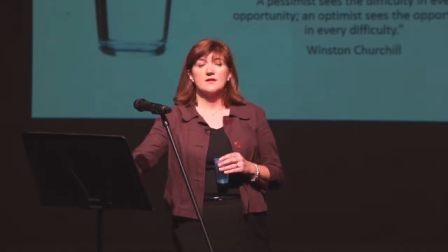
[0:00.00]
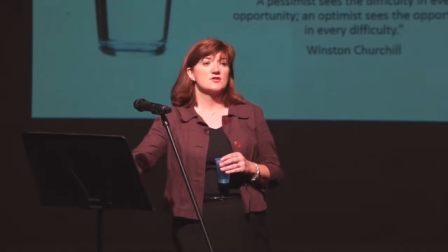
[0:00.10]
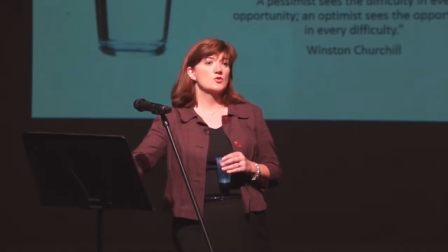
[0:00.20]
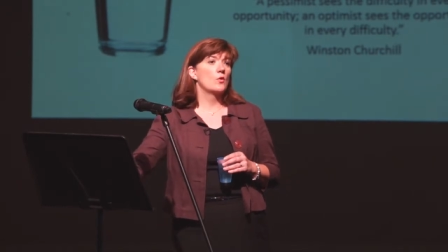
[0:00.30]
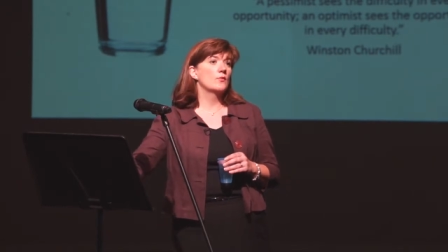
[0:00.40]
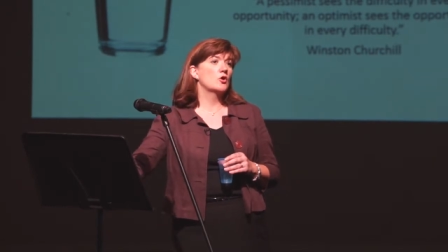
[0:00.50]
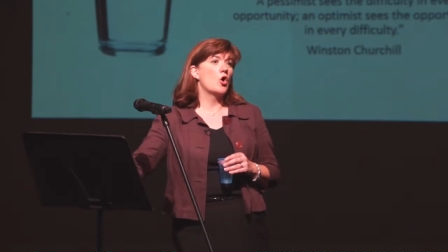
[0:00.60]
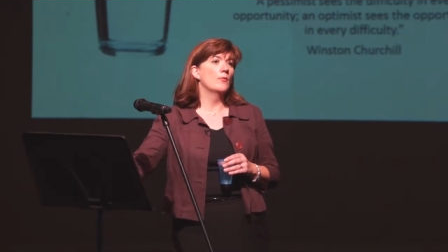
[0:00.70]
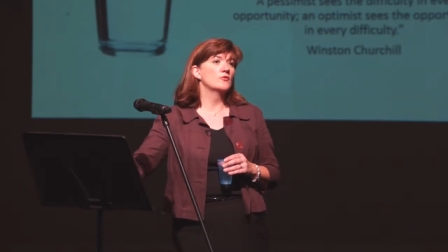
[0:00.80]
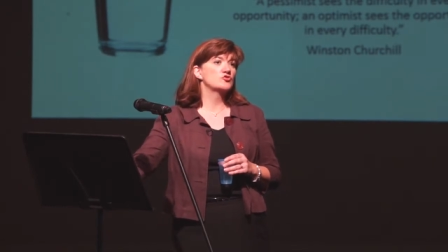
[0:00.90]
So what were the
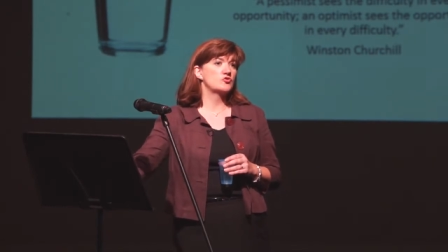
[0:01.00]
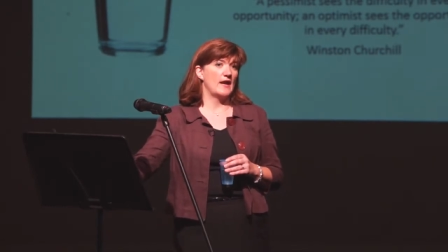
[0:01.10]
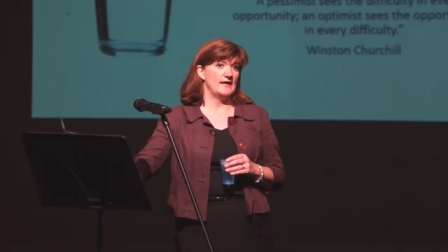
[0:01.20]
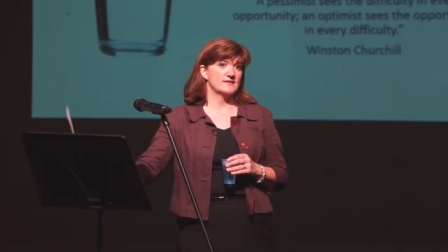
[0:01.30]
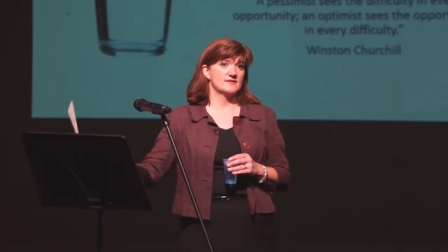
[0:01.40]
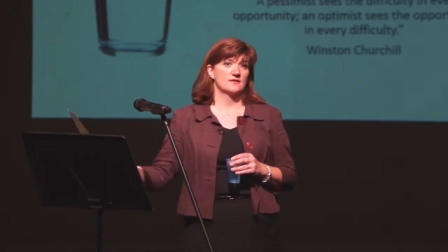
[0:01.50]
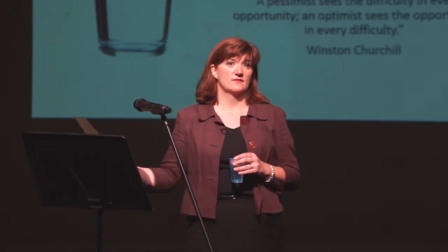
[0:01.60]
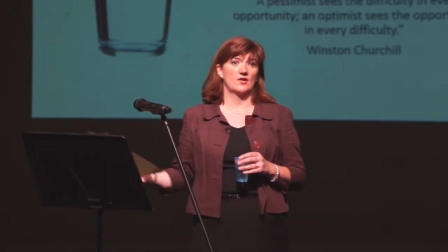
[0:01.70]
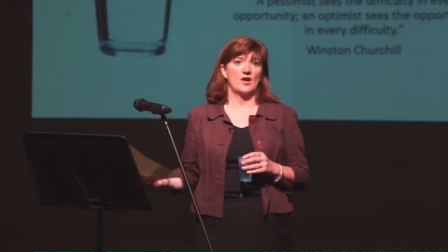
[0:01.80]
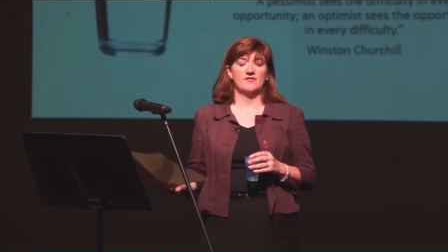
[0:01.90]
common traits
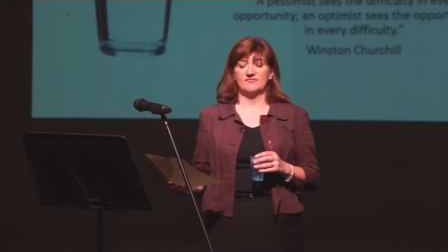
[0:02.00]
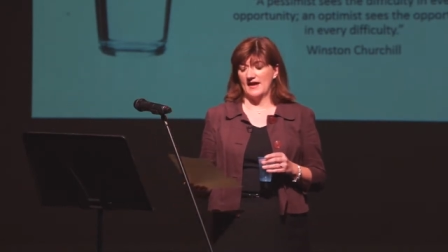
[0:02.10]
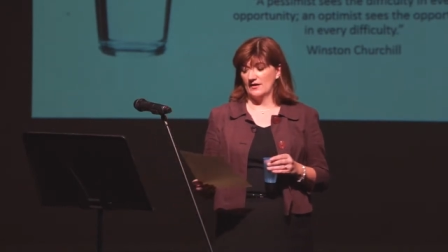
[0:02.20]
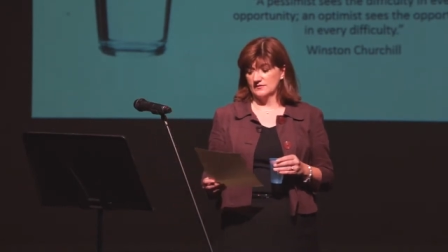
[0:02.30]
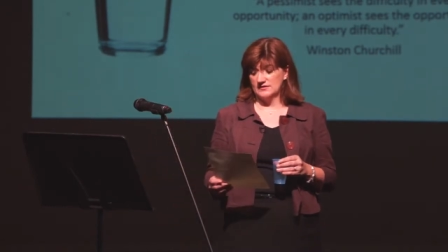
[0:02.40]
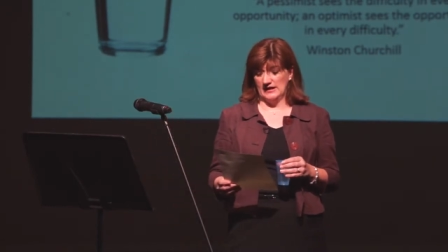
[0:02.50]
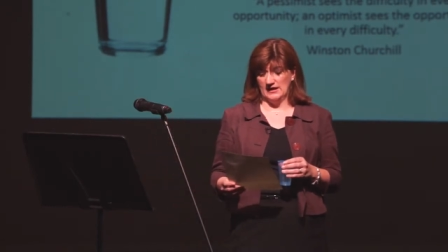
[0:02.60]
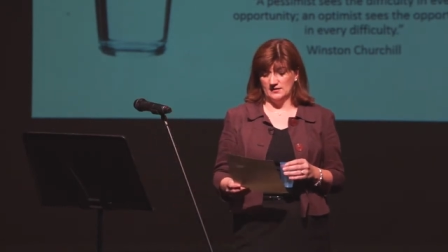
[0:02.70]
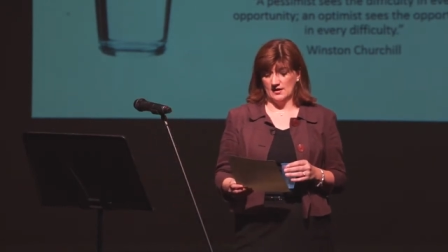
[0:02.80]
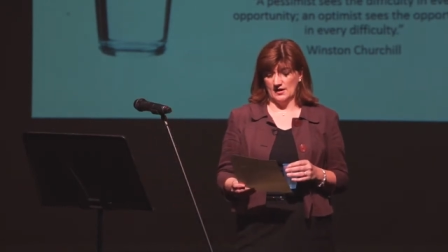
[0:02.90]
that I found
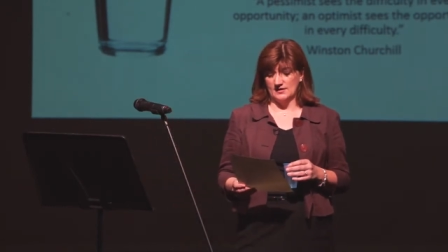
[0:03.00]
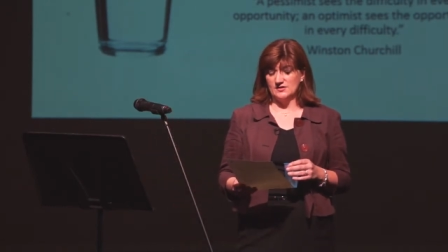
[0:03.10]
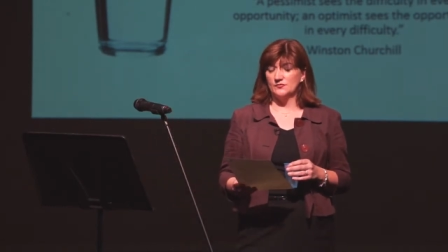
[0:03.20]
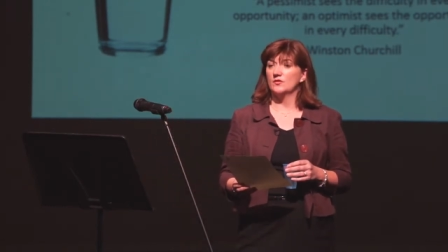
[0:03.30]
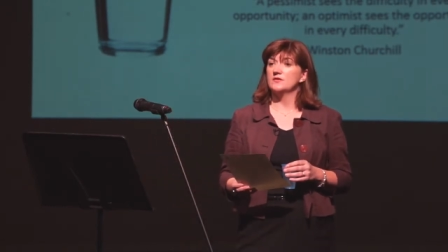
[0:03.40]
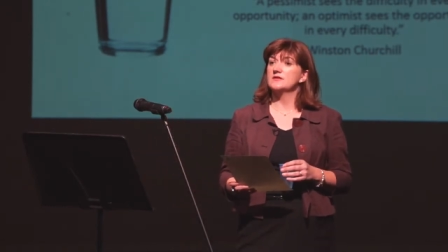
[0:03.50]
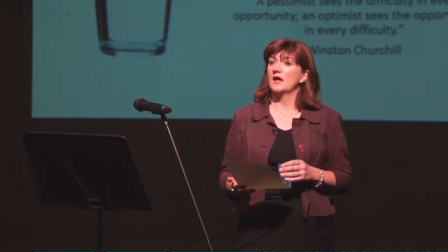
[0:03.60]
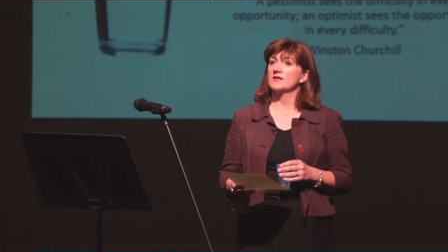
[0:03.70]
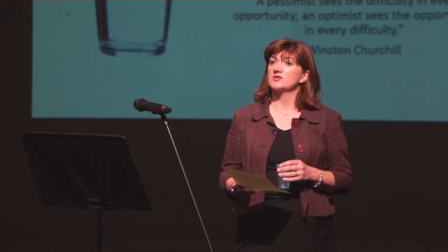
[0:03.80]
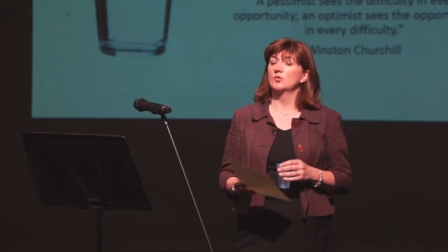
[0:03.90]
in different
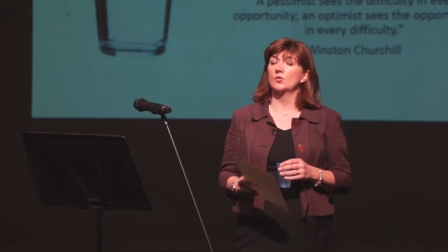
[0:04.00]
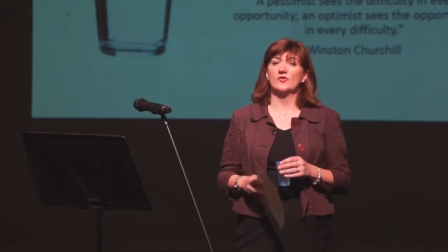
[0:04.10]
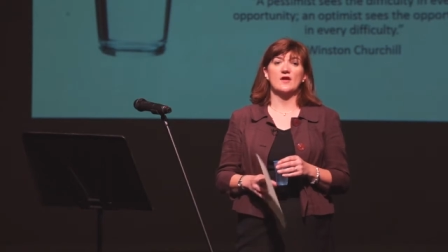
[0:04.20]
schools?